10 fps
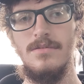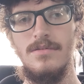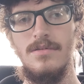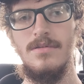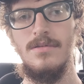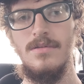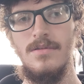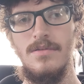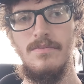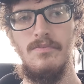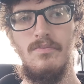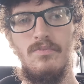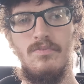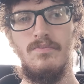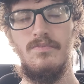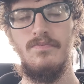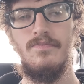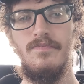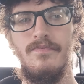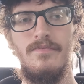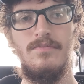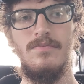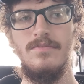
(no one is talking)